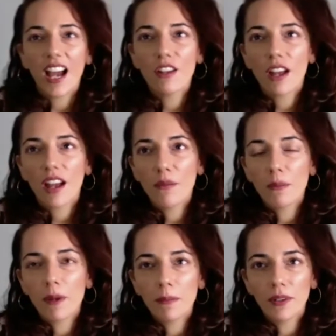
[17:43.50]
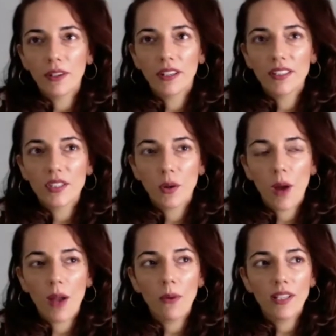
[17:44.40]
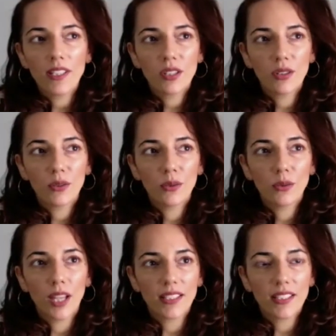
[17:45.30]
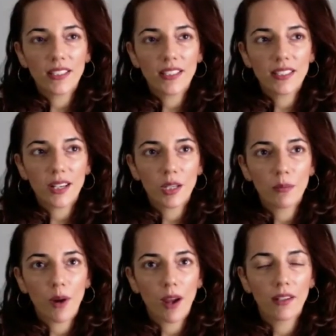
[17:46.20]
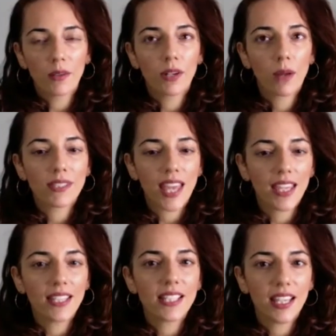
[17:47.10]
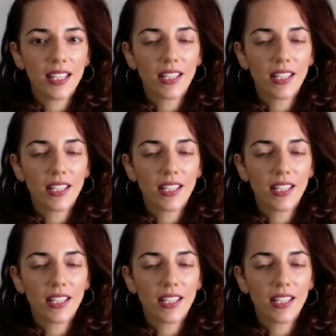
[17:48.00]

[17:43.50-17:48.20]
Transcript: I, I remember so I went to London to study abroad there when I was 18.